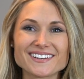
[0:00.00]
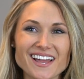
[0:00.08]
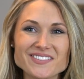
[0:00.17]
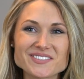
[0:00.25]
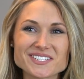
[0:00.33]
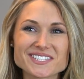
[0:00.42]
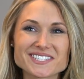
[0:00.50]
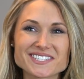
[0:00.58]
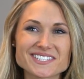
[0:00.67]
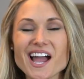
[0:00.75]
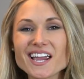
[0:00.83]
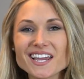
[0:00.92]
I
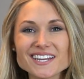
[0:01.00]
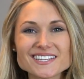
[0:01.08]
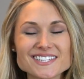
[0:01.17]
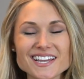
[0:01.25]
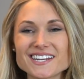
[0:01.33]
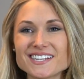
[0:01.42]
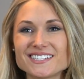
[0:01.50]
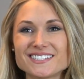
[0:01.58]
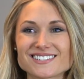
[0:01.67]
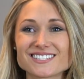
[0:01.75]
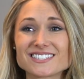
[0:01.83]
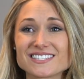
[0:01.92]
get excited
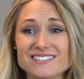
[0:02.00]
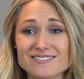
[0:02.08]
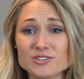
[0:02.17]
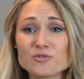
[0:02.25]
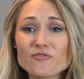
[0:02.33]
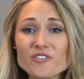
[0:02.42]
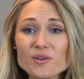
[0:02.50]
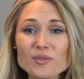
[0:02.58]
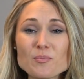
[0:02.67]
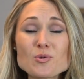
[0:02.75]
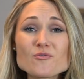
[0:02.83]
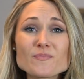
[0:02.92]
because you feel
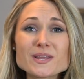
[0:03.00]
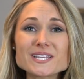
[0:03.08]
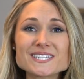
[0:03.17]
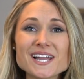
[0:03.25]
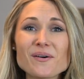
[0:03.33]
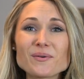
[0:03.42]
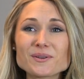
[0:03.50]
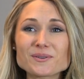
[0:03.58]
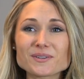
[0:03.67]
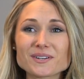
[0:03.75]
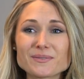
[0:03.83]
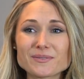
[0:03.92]
the movement now, and
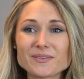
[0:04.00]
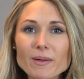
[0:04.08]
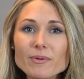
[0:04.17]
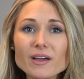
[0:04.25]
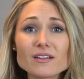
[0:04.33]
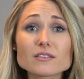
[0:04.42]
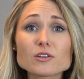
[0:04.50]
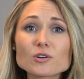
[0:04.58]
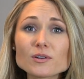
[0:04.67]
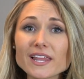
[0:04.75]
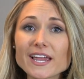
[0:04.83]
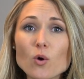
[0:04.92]
maybe I'll
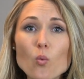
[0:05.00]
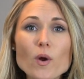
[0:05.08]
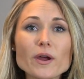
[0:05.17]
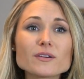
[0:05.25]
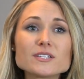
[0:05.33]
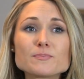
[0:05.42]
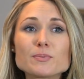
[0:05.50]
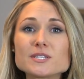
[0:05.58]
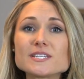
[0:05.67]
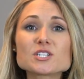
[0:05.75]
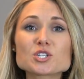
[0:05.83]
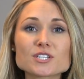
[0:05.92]
learn like where he's
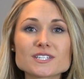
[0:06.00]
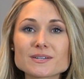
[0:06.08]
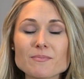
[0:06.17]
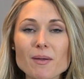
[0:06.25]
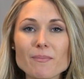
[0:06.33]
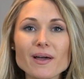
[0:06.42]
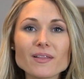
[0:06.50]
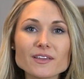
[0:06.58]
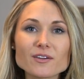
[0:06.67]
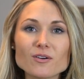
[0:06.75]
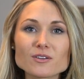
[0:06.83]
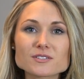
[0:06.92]
positioned in my
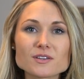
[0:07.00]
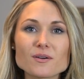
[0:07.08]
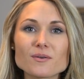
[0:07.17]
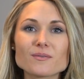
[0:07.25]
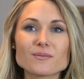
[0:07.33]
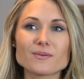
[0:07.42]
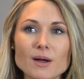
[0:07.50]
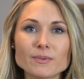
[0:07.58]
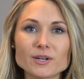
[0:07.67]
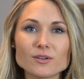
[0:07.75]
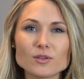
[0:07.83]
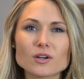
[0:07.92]
belly also. I'm
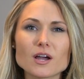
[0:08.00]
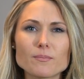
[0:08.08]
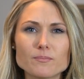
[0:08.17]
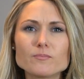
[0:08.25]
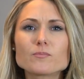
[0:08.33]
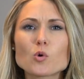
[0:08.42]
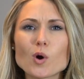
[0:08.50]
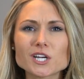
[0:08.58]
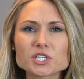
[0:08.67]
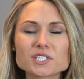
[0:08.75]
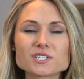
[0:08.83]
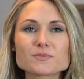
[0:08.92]
gonna look up
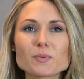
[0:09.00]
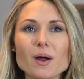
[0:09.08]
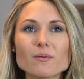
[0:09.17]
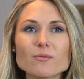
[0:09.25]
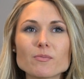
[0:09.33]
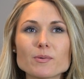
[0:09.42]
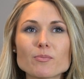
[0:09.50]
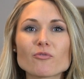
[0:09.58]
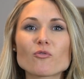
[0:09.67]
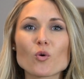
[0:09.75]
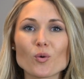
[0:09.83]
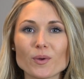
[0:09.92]
questions probably
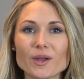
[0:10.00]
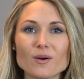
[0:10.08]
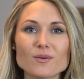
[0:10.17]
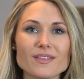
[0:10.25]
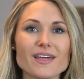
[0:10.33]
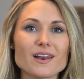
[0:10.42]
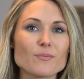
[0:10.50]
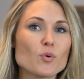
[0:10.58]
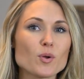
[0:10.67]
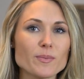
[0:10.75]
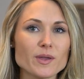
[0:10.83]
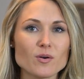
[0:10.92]
before we go to that
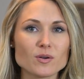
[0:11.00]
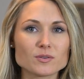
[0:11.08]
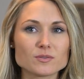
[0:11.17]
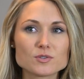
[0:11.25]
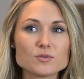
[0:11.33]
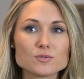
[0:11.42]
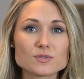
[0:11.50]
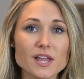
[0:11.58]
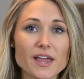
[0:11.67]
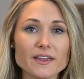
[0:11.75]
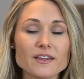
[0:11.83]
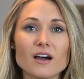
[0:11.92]
appointment on
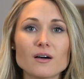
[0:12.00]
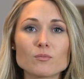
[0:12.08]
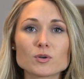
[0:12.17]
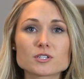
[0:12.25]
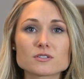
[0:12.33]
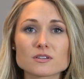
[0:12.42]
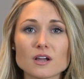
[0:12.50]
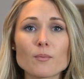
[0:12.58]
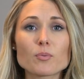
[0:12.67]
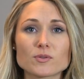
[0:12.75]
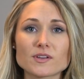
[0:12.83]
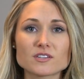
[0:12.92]
Tuesday, which is a
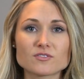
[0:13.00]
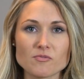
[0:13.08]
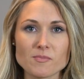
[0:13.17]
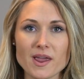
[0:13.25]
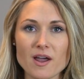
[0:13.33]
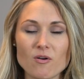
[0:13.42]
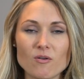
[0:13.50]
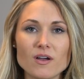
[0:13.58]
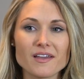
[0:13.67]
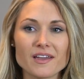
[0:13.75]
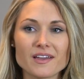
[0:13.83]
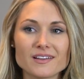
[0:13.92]
couple days from now,
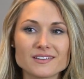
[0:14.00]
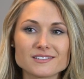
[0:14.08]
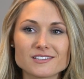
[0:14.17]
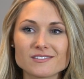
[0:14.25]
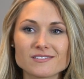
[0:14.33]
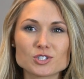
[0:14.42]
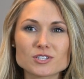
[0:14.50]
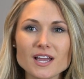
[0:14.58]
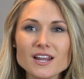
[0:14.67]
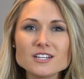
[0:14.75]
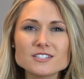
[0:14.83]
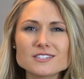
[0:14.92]
and just
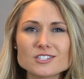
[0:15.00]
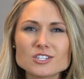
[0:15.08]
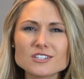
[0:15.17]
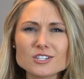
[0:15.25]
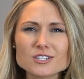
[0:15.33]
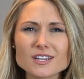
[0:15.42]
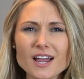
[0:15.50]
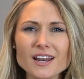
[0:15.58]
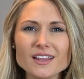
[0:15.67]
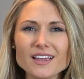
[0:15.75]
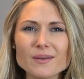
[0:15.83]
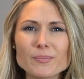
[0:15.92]
kind of
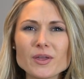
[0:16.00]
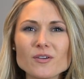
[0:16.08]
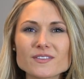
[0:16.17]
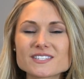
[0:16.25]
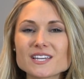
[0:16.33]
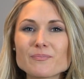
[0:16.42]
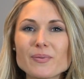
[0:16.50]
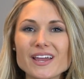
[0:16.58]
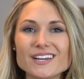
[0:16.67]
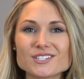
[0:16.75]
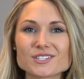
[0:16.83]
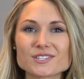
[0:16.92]
like be on the same
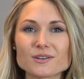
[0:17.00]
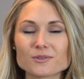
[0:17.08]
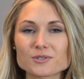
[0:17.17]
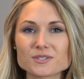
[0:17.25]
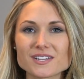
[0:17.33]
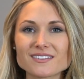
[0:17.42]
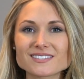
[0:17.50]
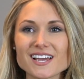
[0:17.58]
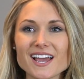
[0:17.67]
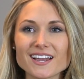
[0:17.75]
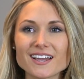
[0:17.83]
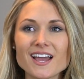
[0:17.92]
page as the ultrasound
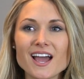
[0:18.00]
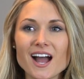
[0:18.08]
tech.